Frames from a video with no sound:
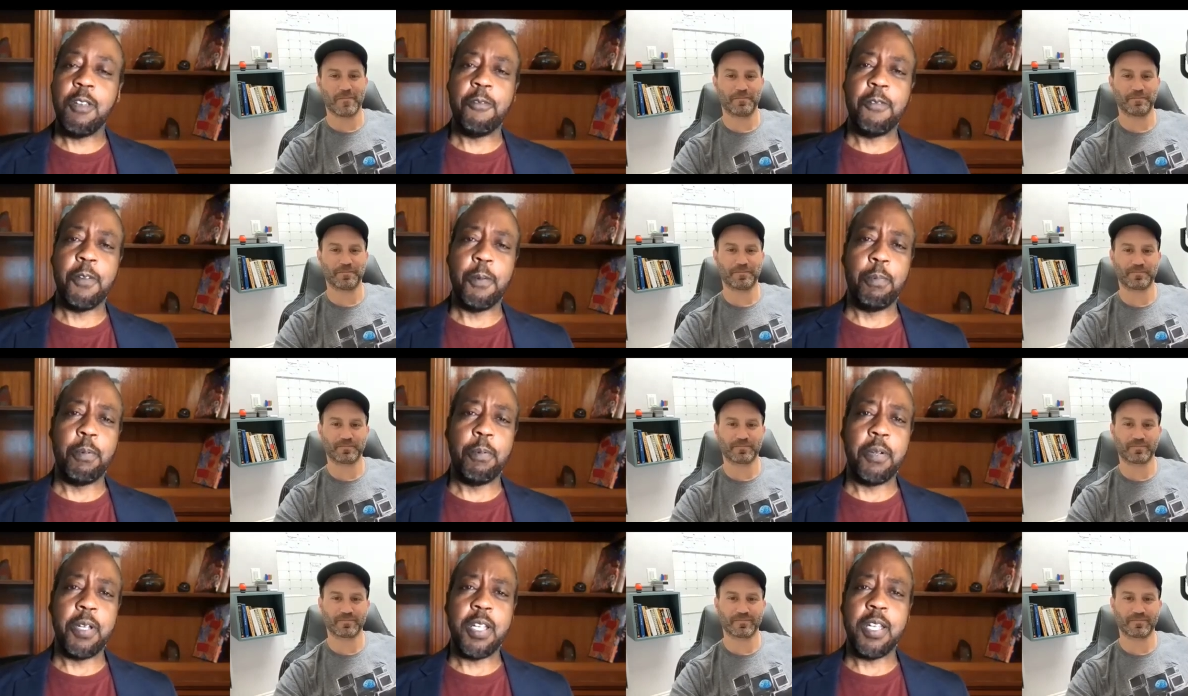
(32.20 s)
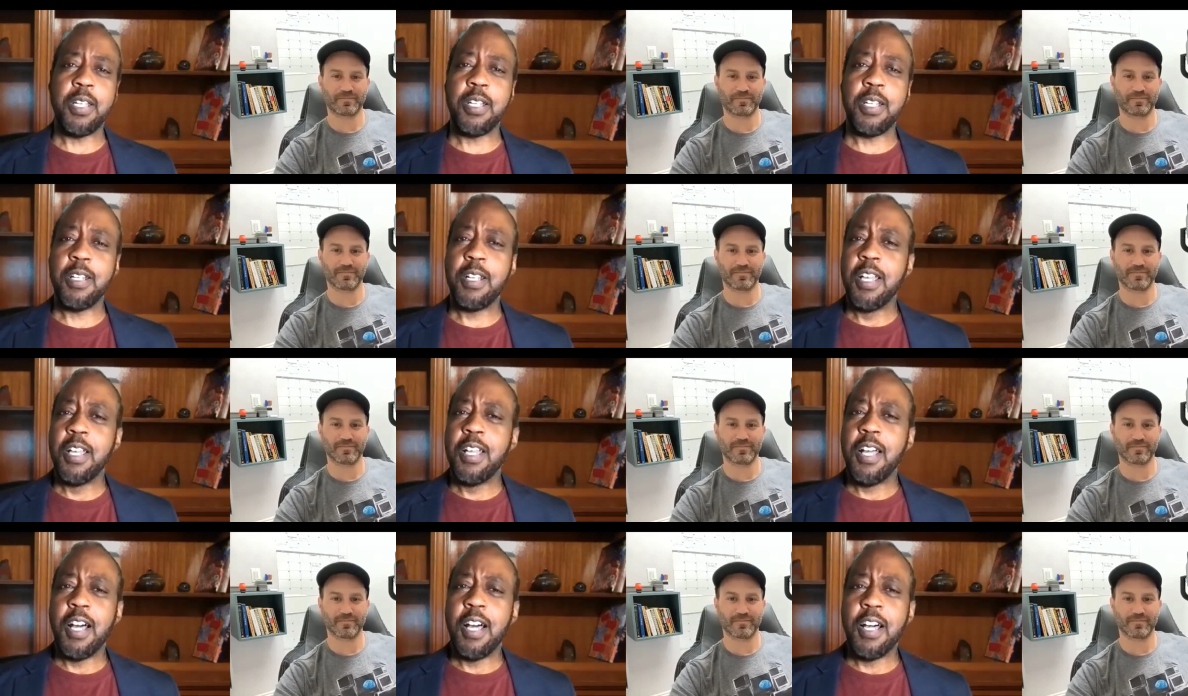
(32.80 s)
Speaker 1: you for bringing
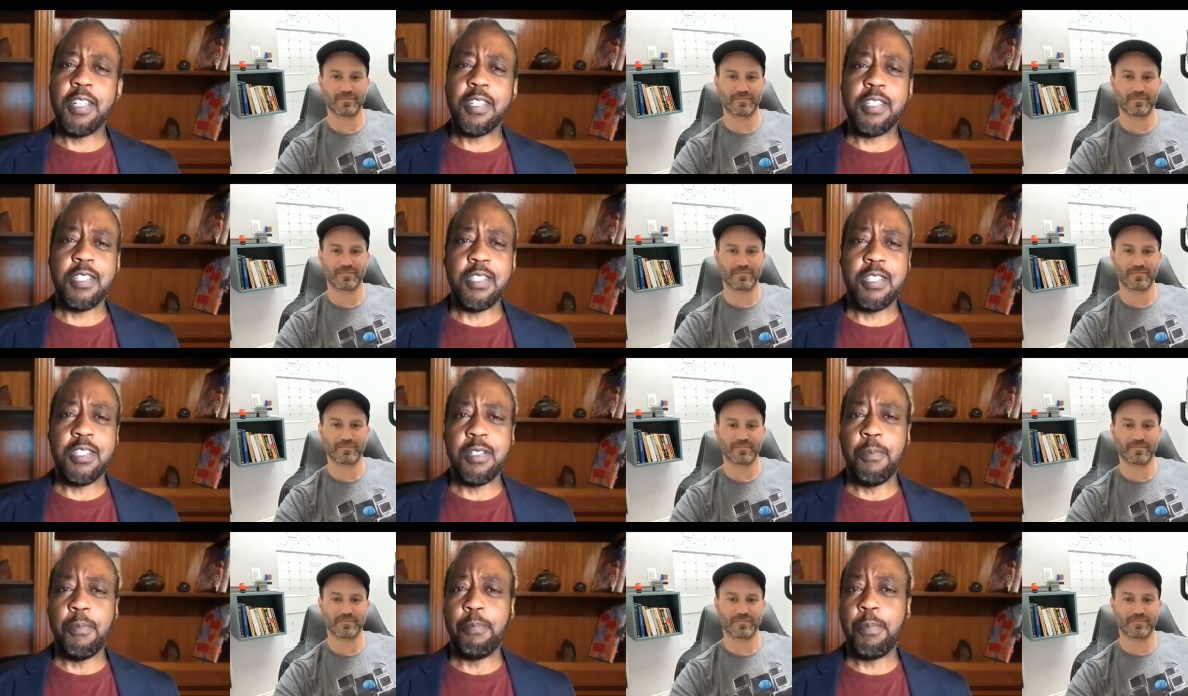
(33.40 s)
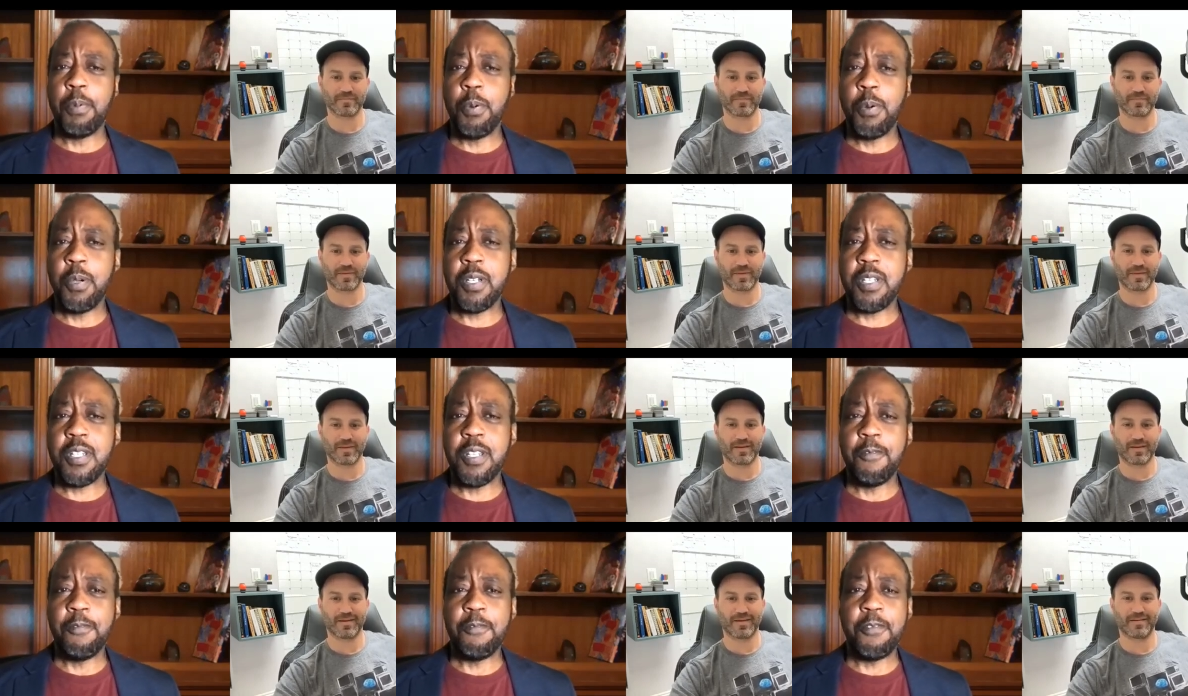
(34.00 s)
us this
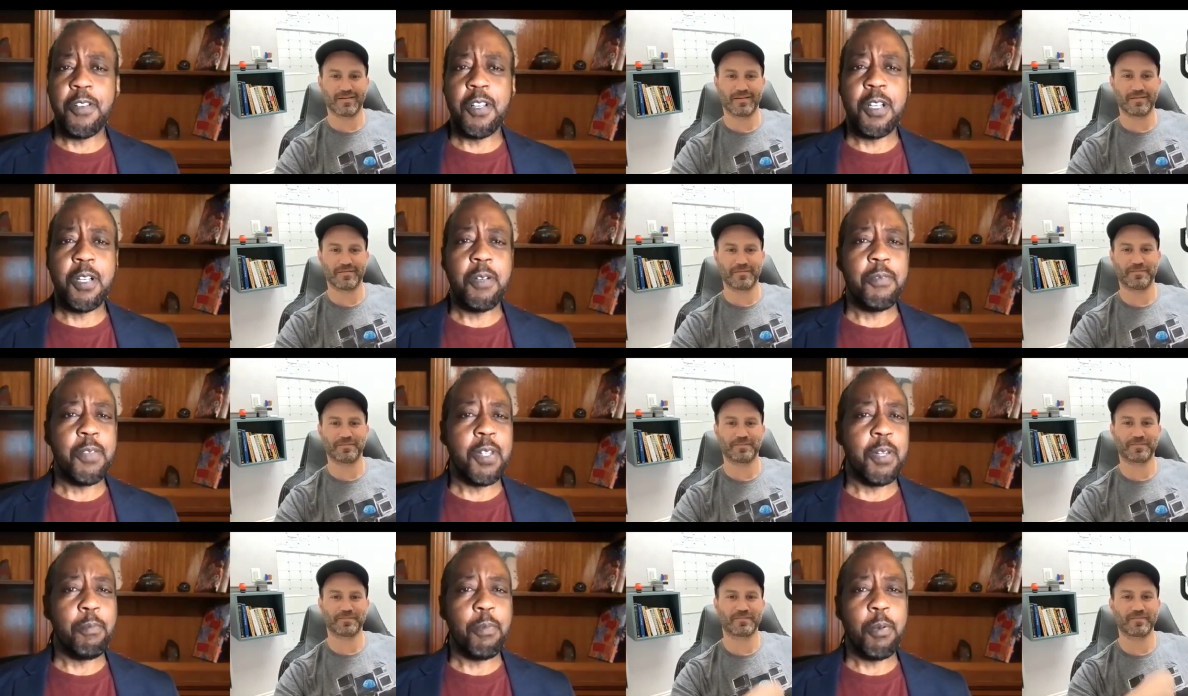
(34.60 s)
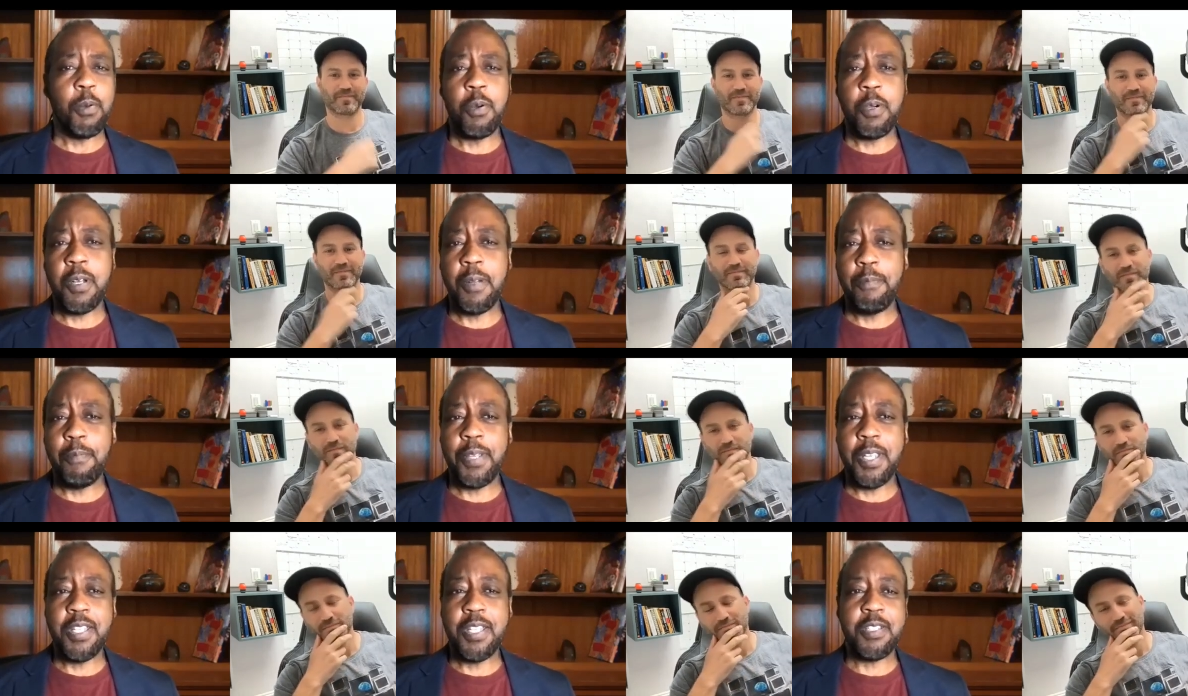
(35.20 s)
important film,
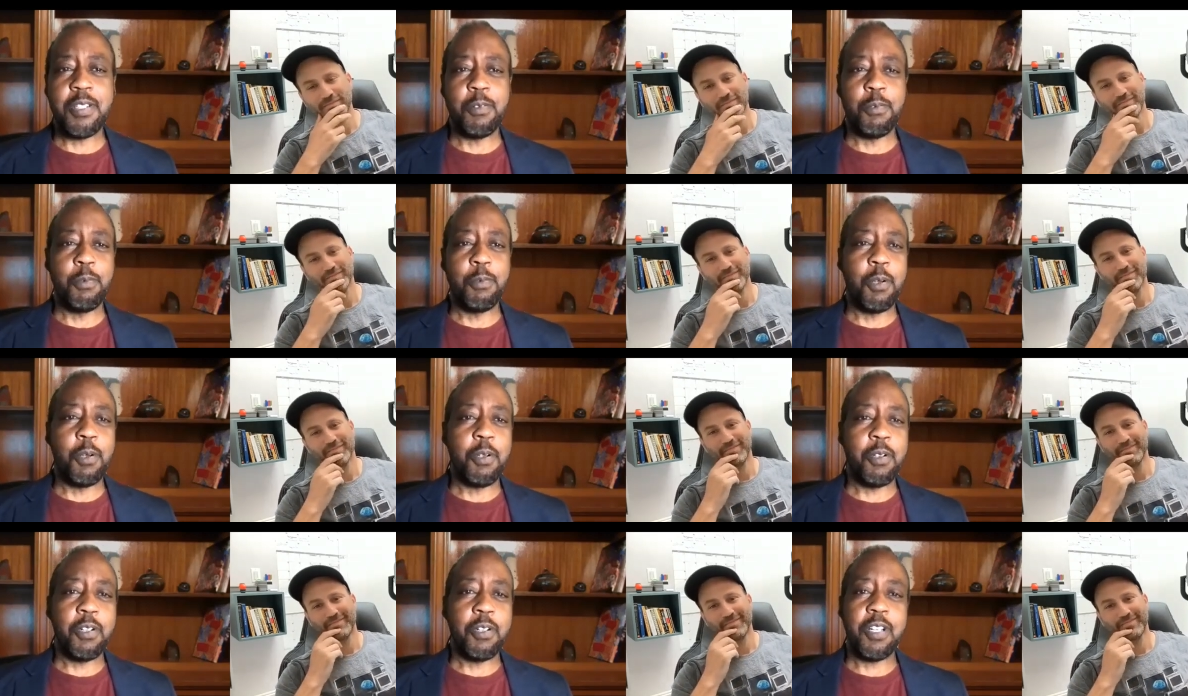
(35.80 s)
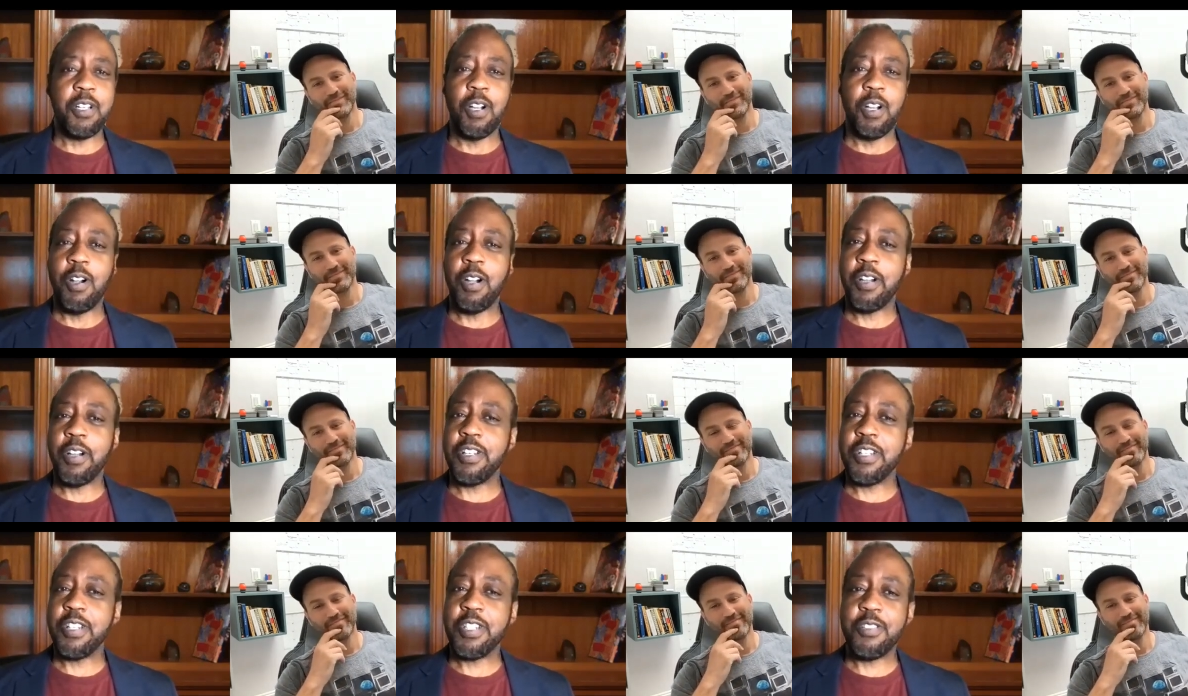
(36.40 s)
important piece of work,
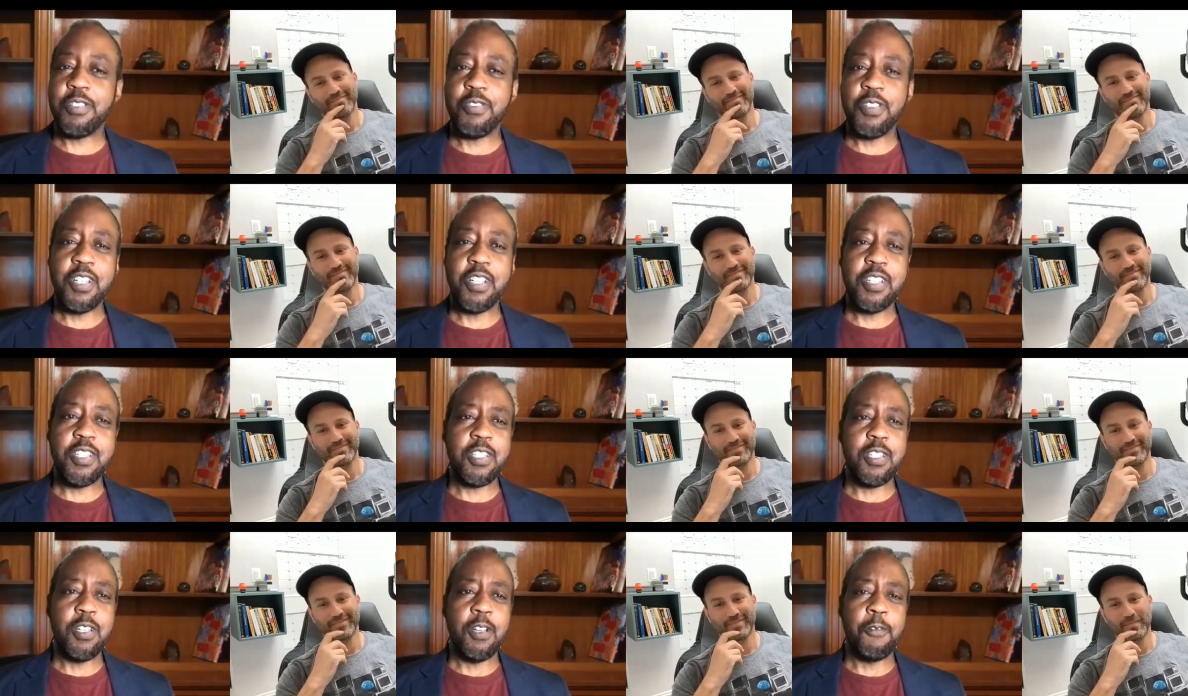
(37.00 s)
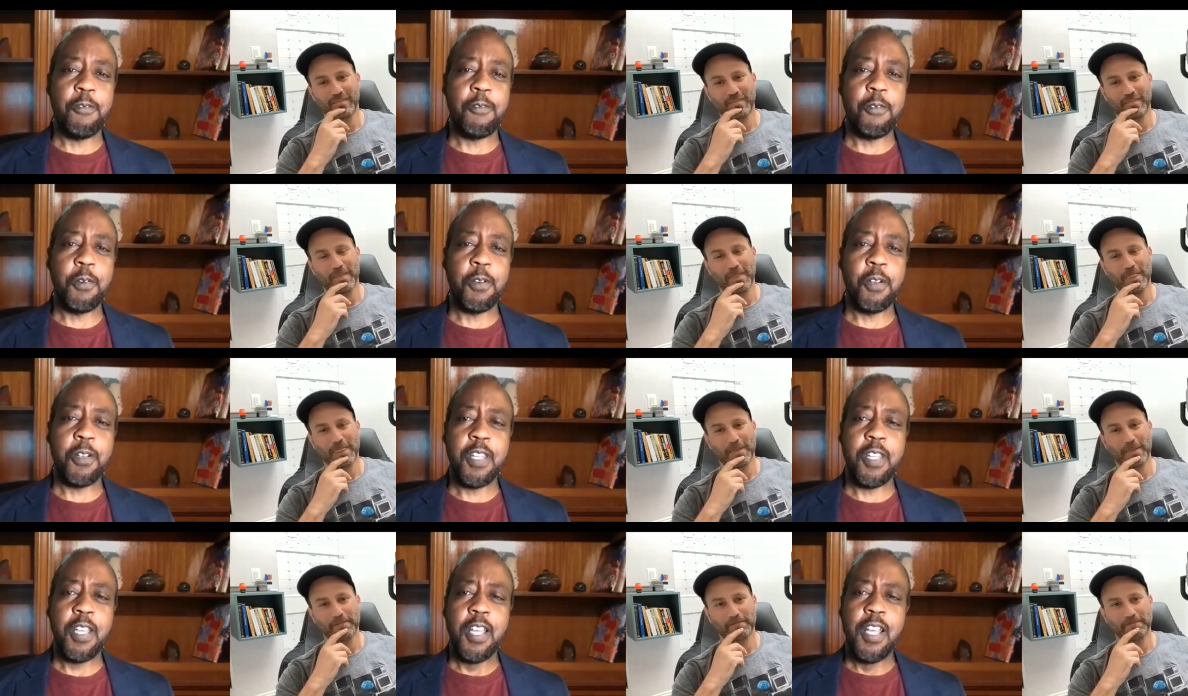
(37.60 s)
artistry, and so
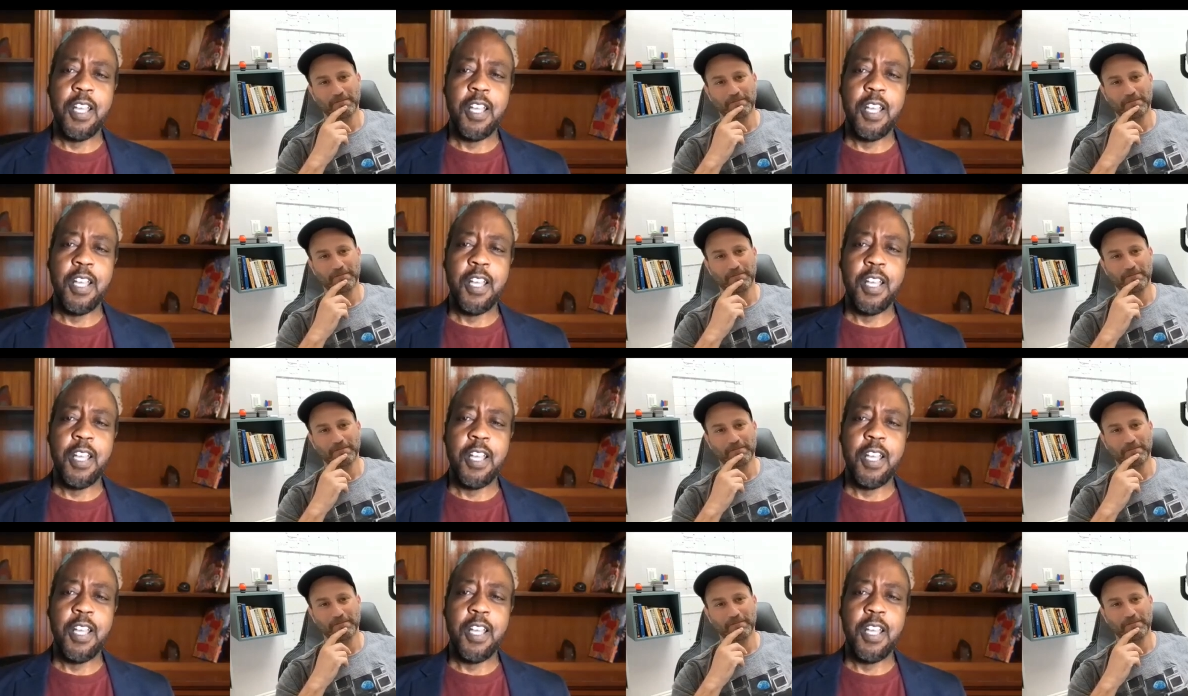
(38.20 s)
forth.